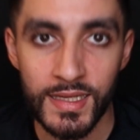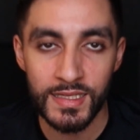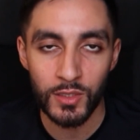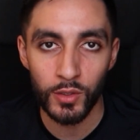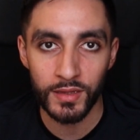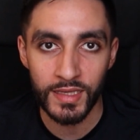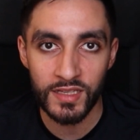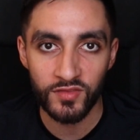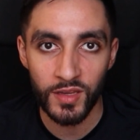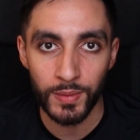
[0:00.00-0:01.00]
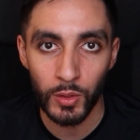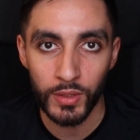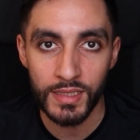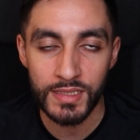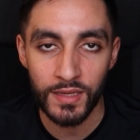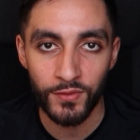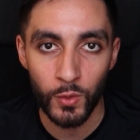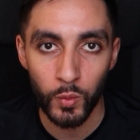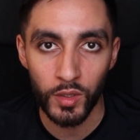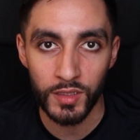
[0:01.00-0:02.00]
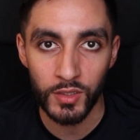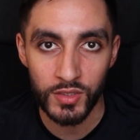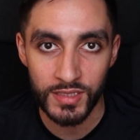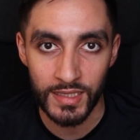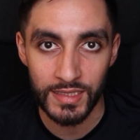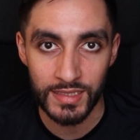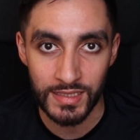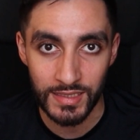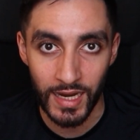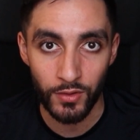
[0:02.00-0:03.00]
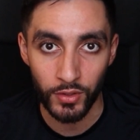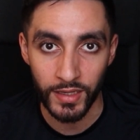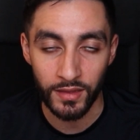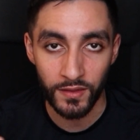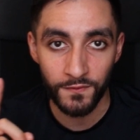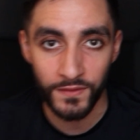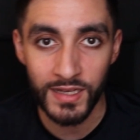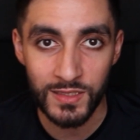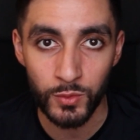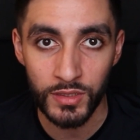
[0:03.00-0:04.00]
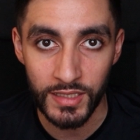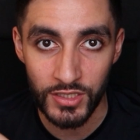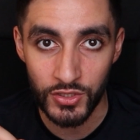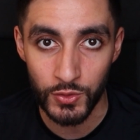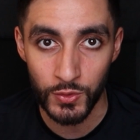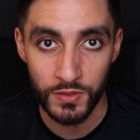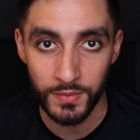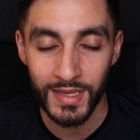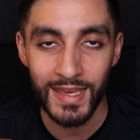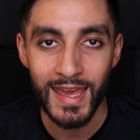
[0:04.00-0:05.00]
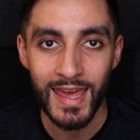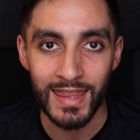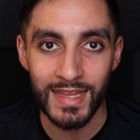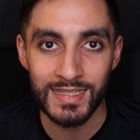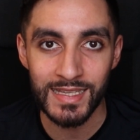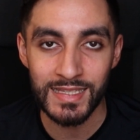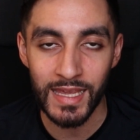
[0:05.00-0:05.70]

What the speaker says: install these 3 plugins if you want your sales to skyrocket. The first one is Judge Me. This is